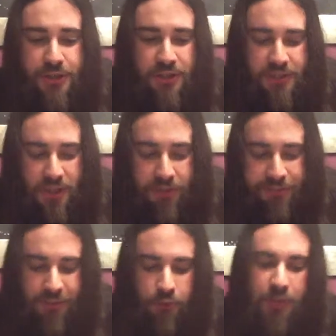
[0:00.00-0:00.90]

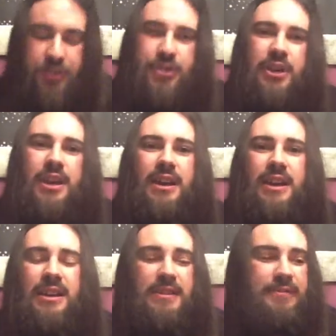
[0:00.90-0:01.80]
cells which
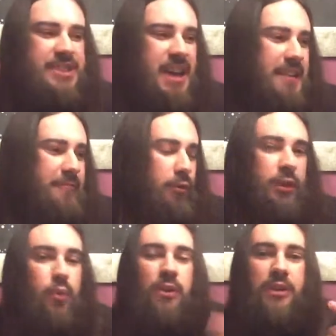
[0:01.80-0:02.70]
have
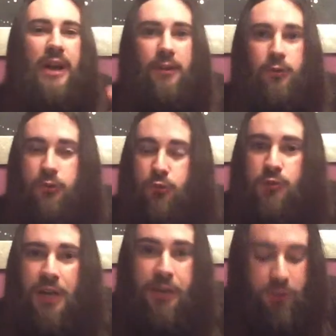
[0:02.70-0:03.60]
only one dialogue or two
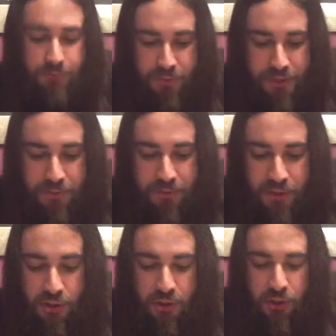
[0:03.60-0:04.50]
dialogues per
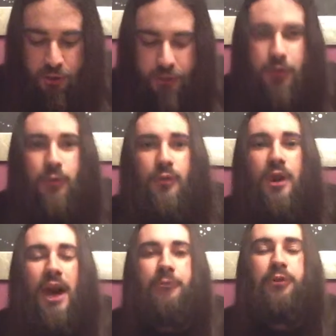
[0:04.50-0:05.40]
chapter. So
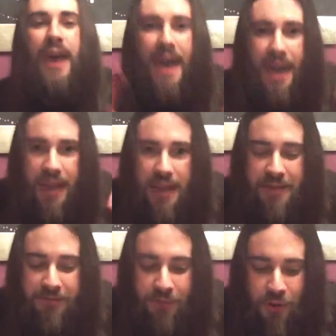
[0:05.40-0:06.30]
I would
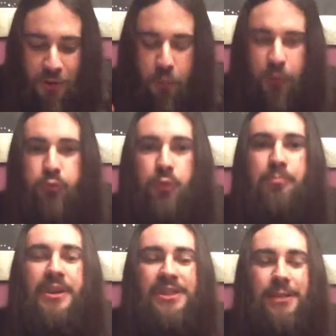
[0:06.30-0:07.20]
have what would
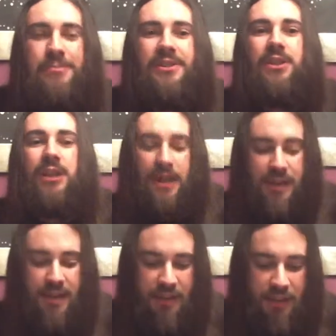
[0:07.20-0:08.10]
be something
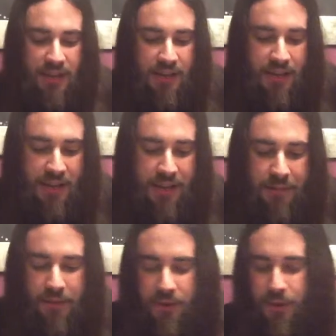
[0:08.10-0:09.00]
like
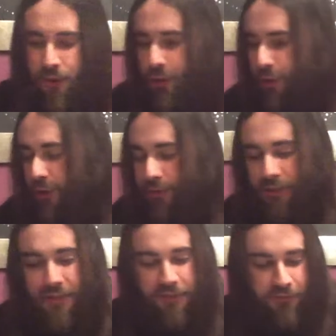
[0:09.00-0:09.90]
the
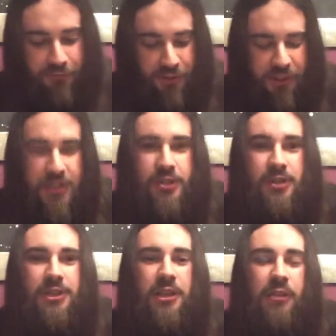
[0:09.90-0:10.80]
equivalent of a teacher
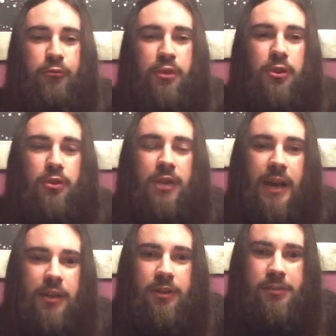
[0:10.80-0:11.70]
cell with 2
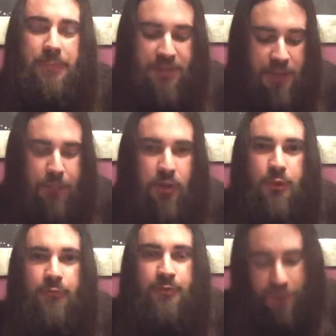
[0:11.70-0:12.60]
dialogues per chapter
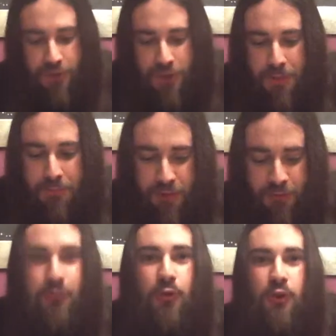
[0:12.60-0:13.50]
with 15 chapters.
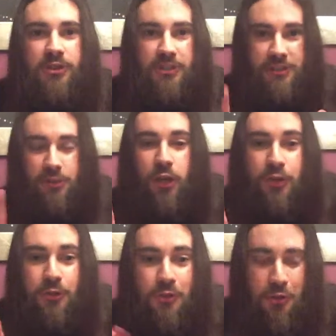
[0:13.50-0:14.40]
Of course, this is
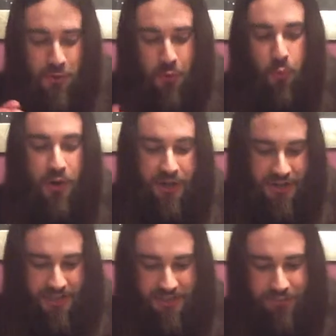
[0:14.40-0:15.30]
not what it
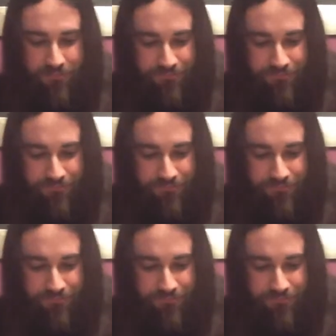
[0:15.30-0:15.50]
is.